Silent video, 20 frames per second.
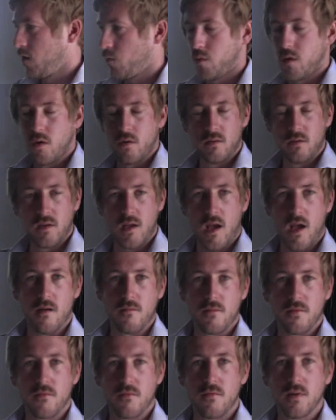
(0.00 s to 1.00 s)
We only
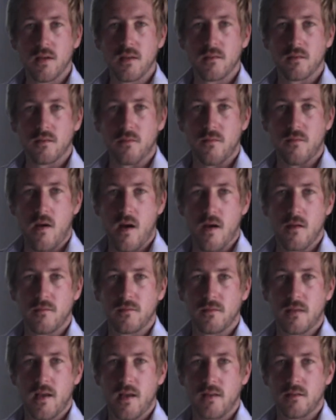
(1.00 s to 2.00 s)
have 3 to
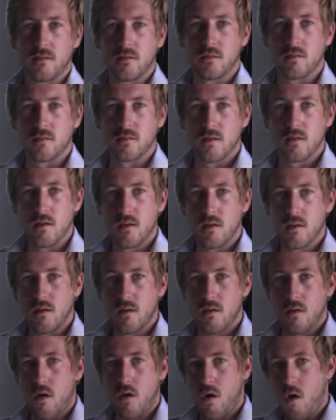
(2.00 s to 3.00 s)
5 days
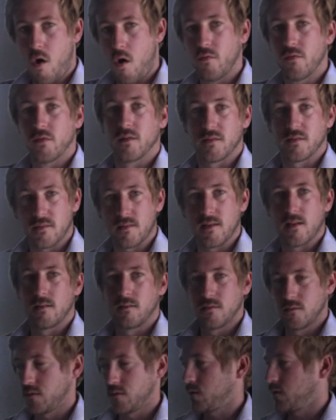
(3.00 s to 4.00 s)
on the
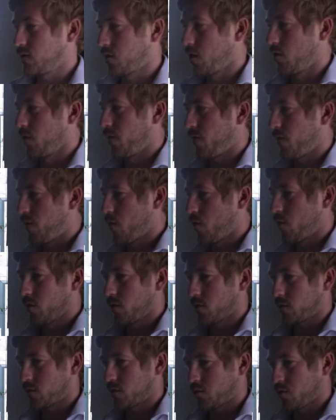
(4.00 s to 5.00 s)
skins, so
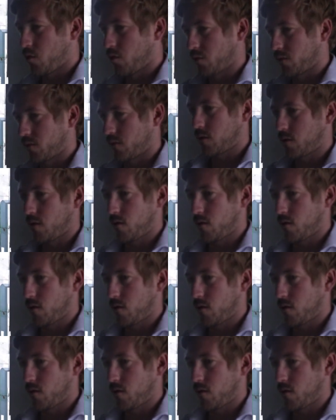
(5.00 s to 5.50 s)
for short